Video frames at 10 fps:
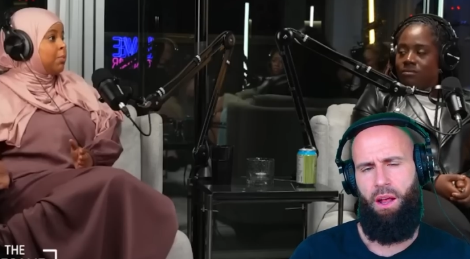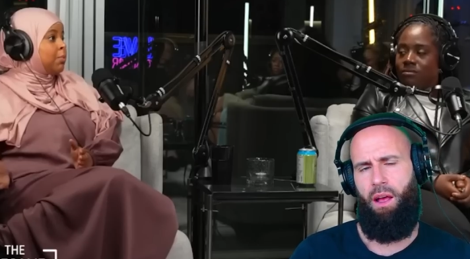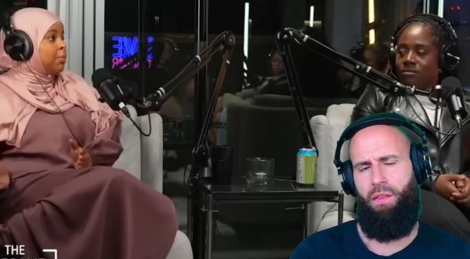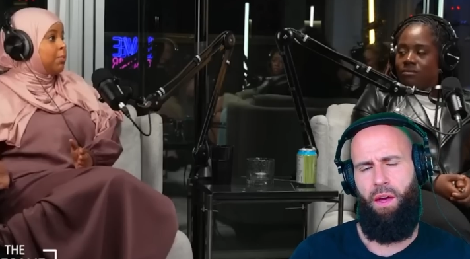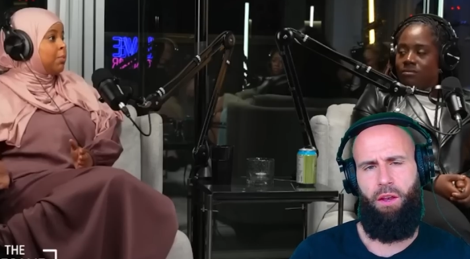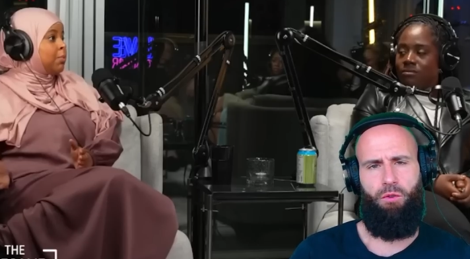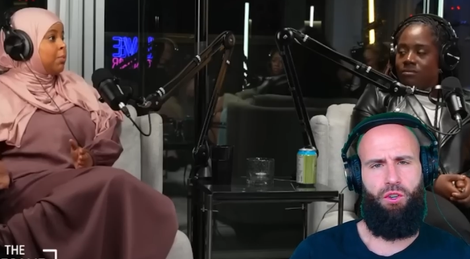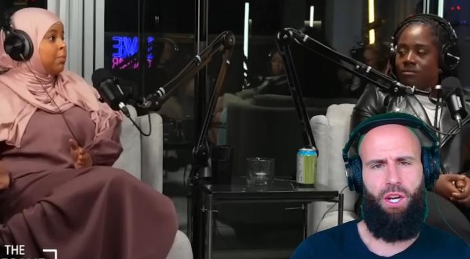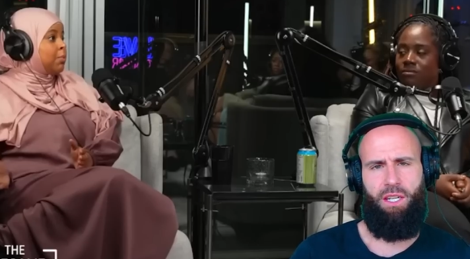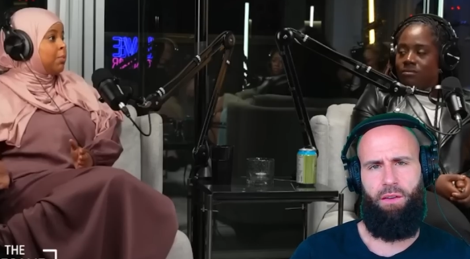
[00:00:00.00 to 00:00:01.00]
Speaker 1: and then you
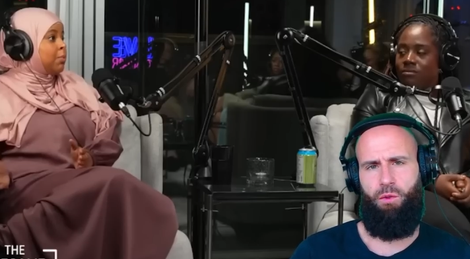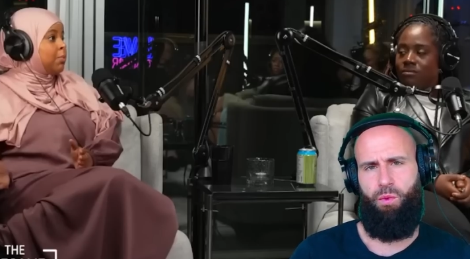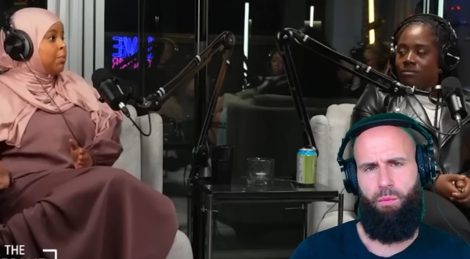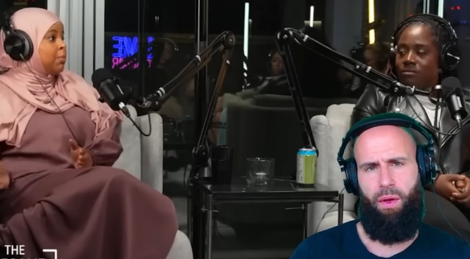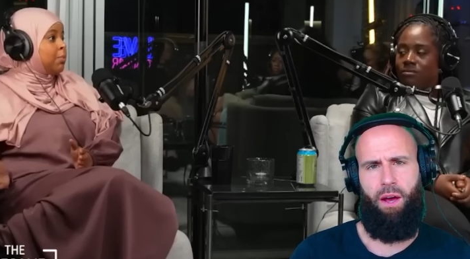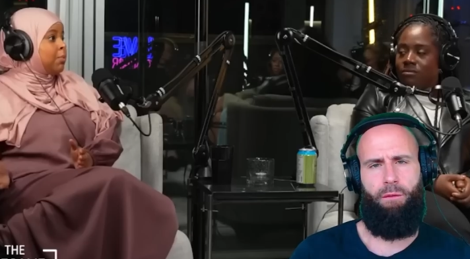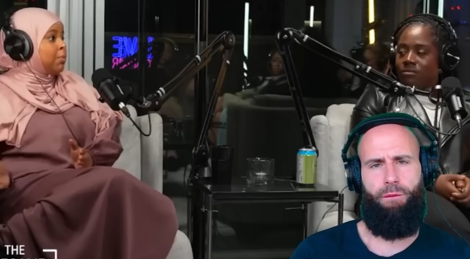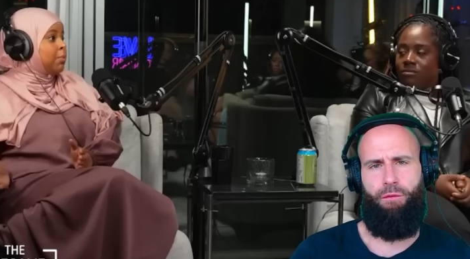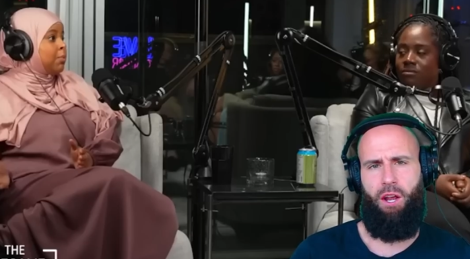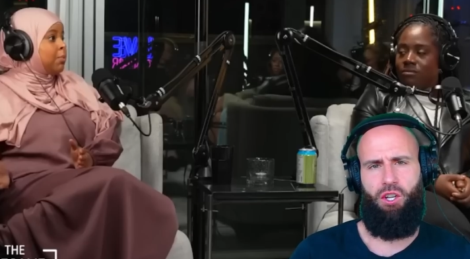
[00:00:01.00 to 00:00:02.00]
just have to prepare
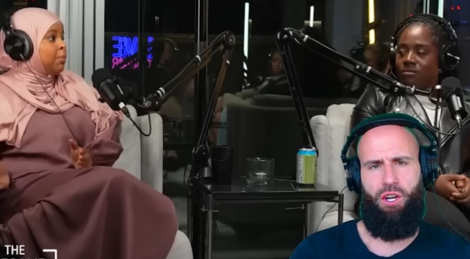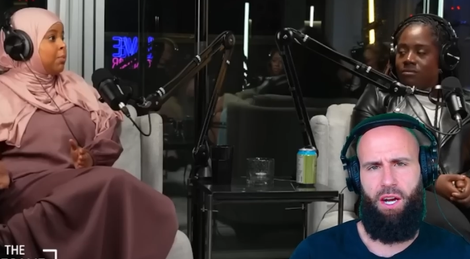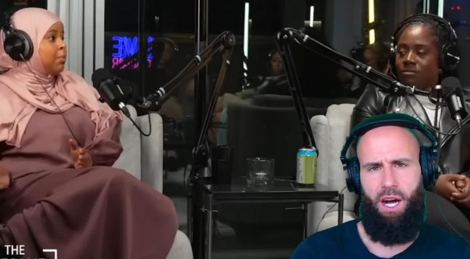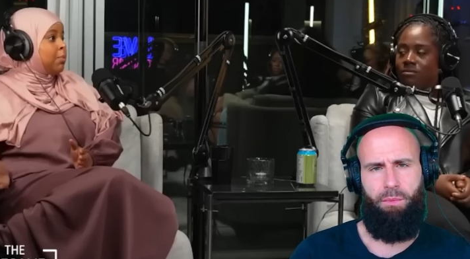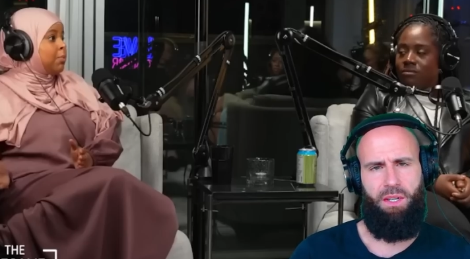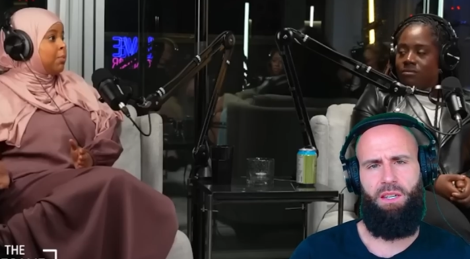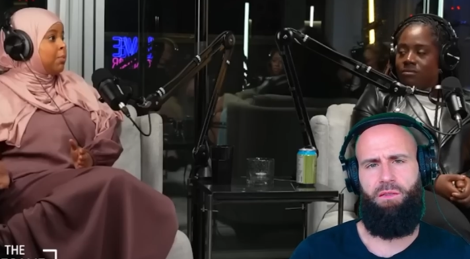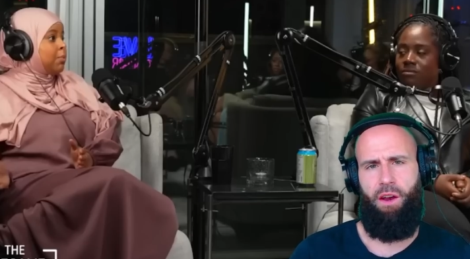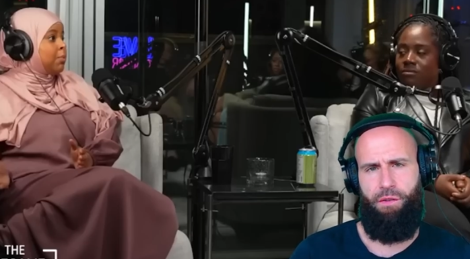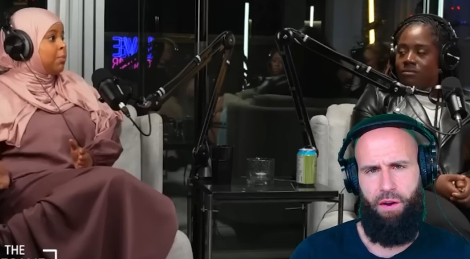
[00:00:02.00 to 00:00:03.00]
fresh carbs. It's
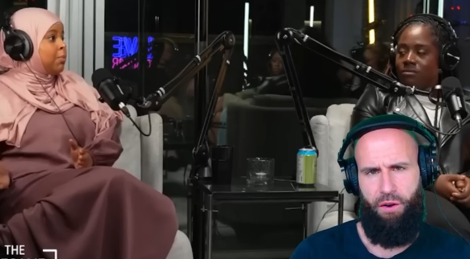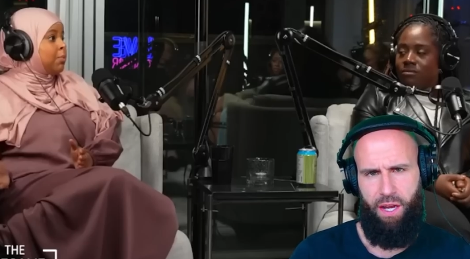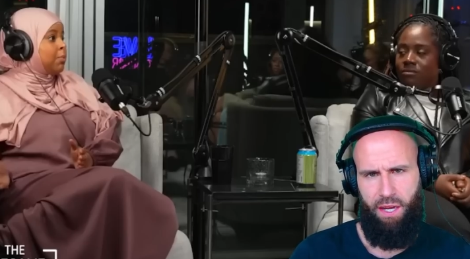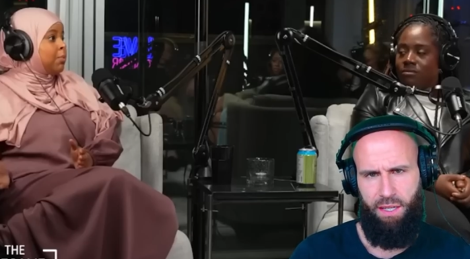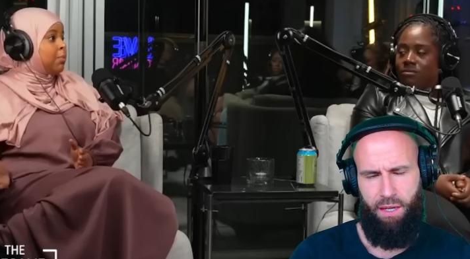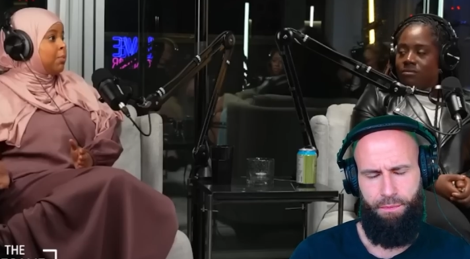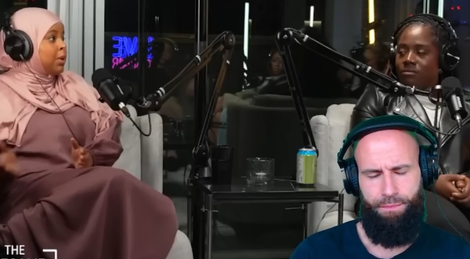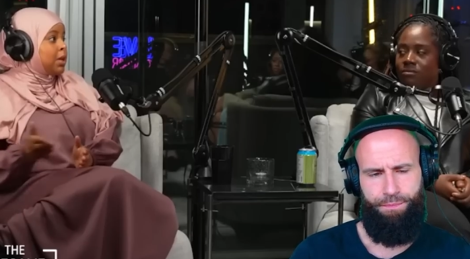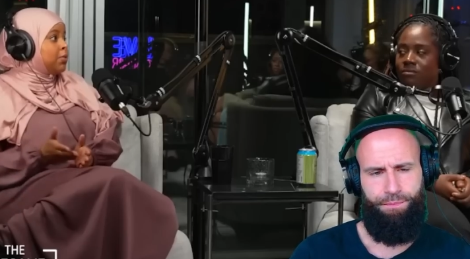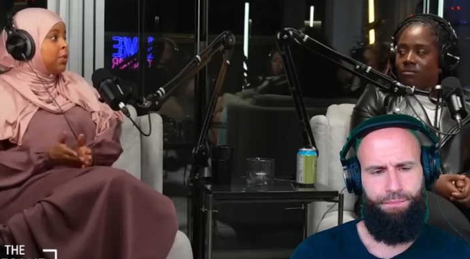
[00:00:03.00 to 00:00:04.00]
very, very easy.
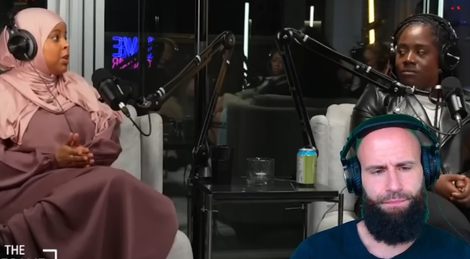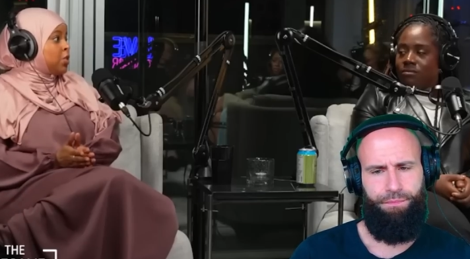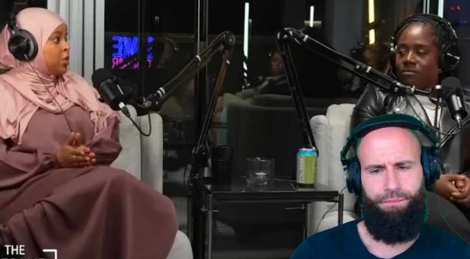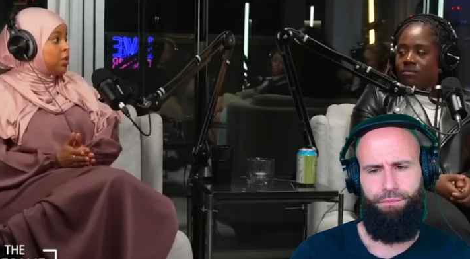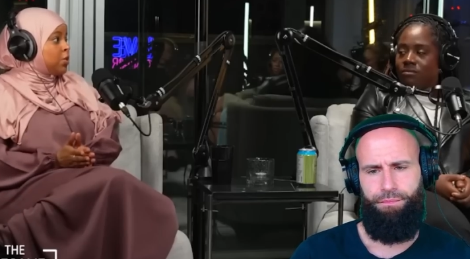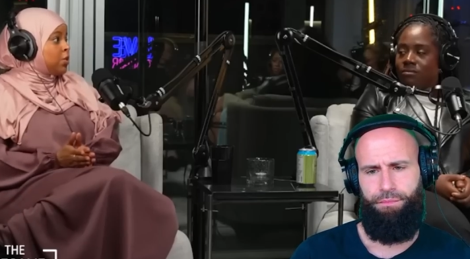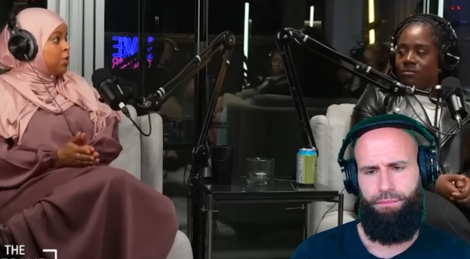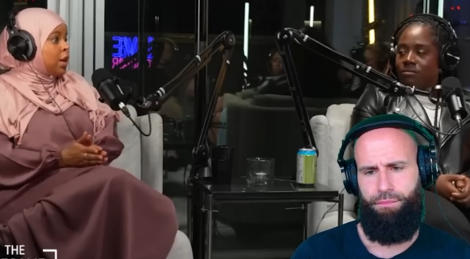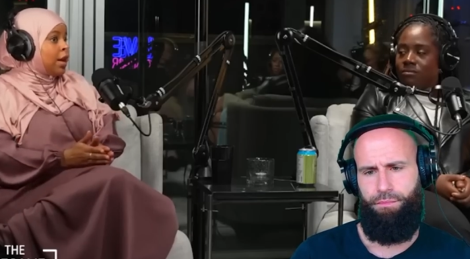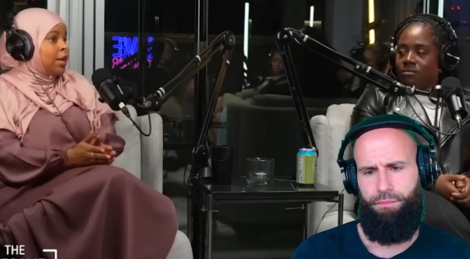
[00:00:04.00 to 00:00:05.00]
Speaker 2: When he's finished
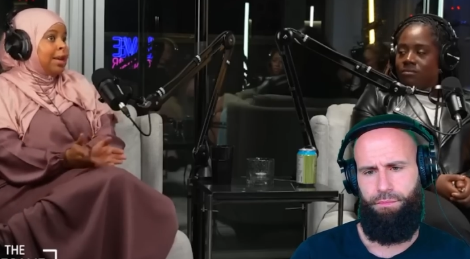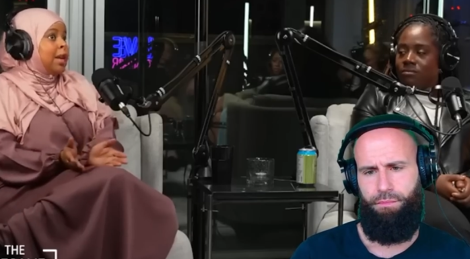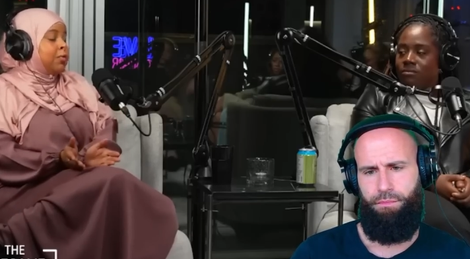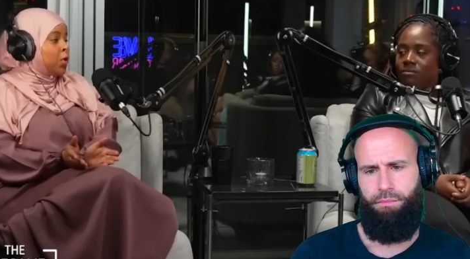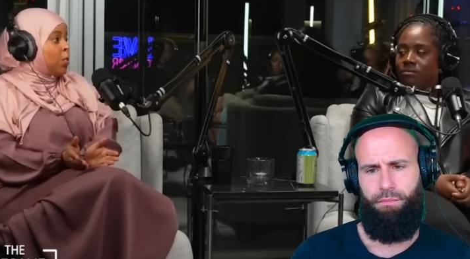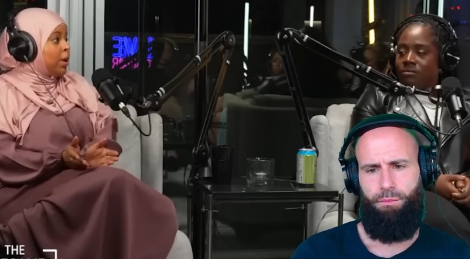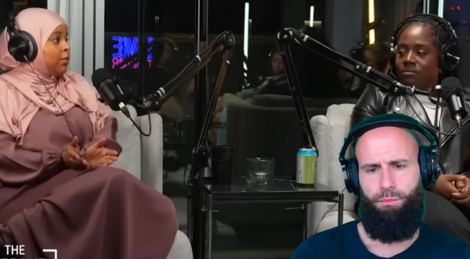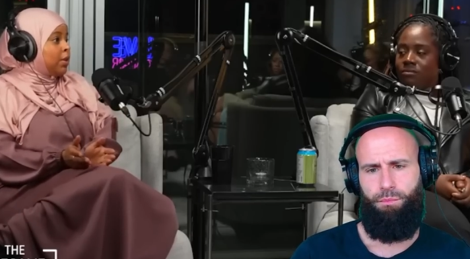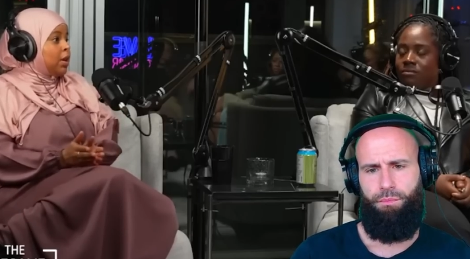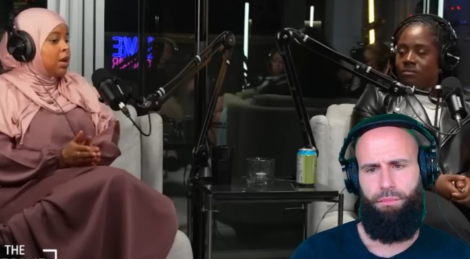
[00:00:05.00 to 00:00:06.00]
at 11
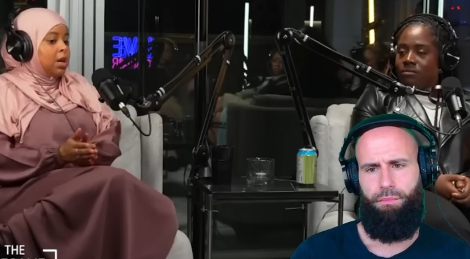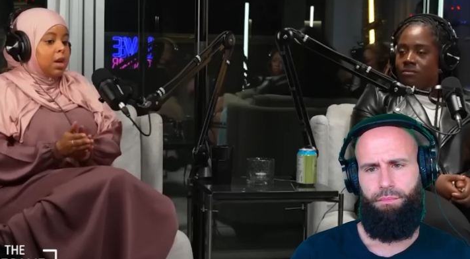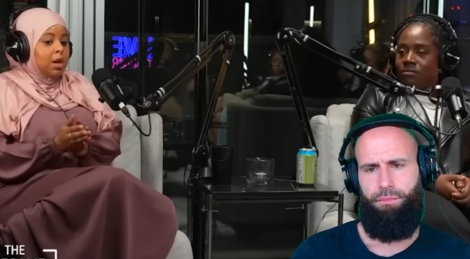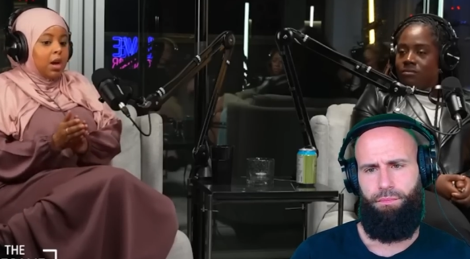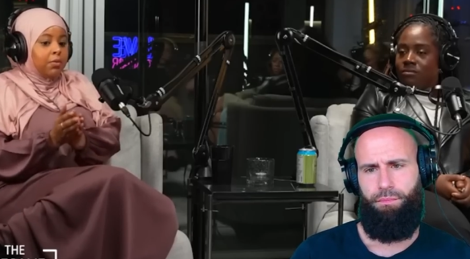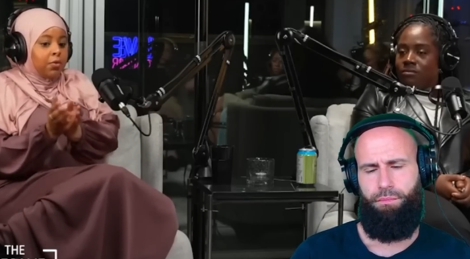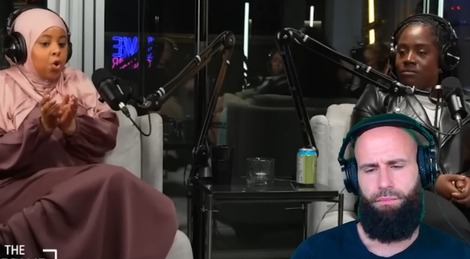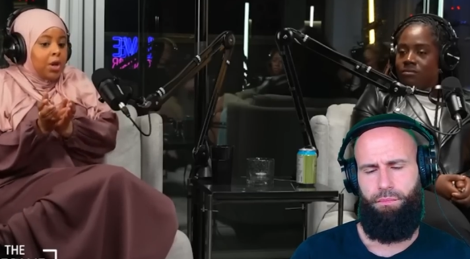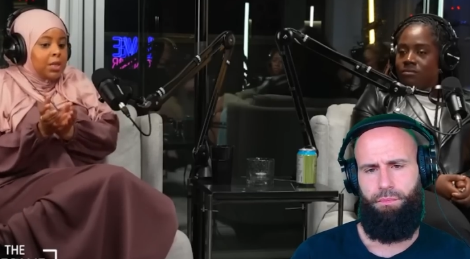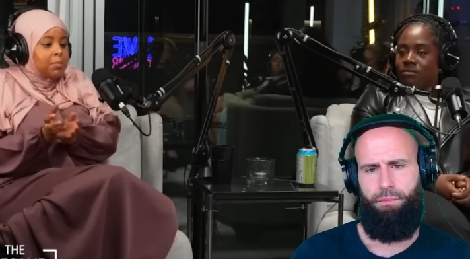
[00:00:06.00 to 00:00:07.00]
or whatever,
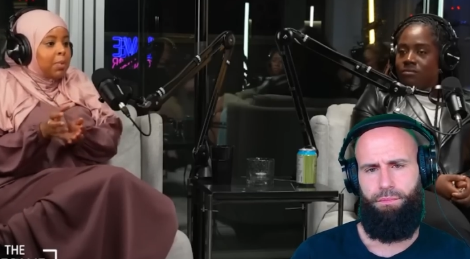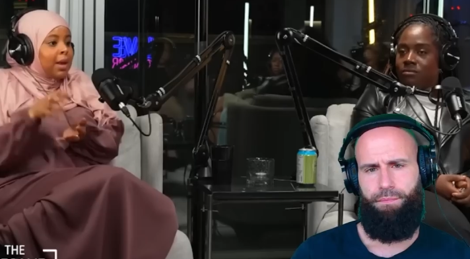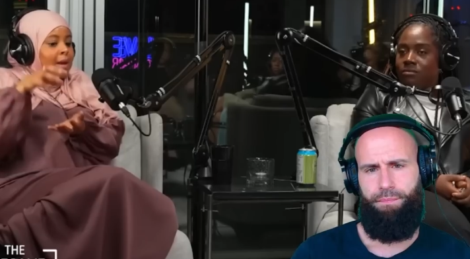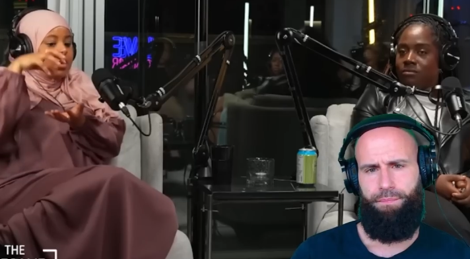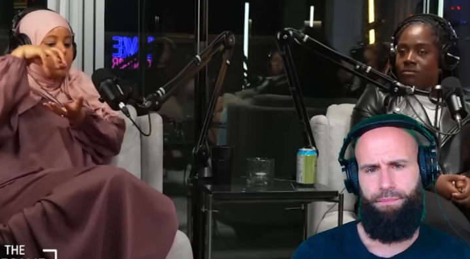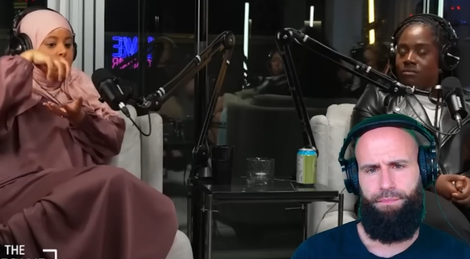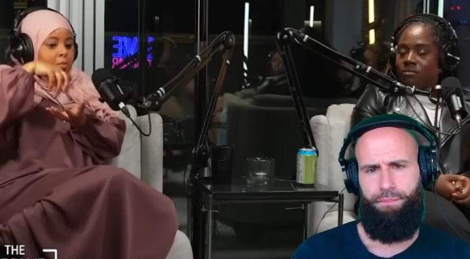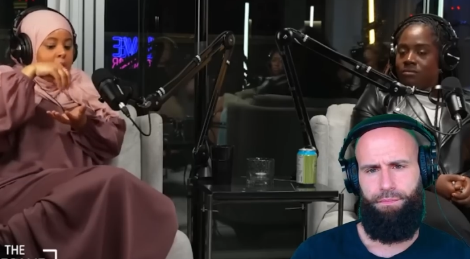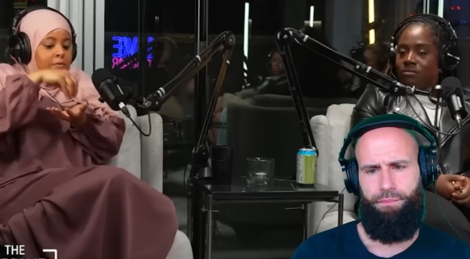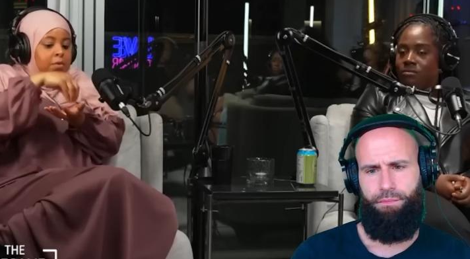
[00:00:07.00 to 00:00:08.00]
I've got his plate,